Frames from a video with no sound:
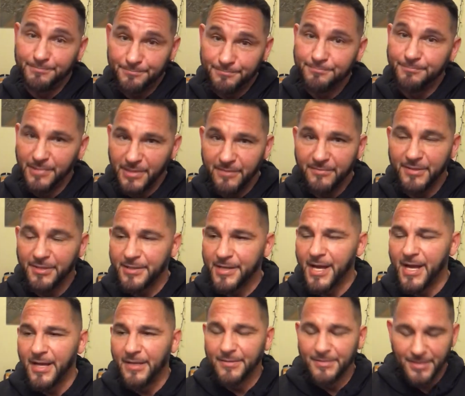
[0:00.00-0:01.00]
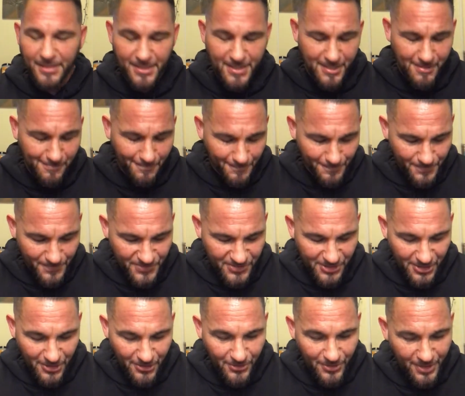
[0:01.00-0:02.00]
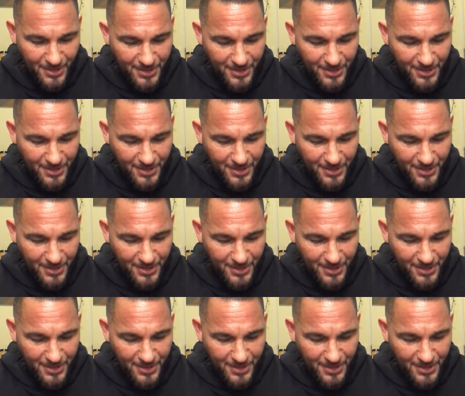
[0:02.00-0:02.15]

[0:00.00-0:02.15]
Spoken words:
believe it or not. So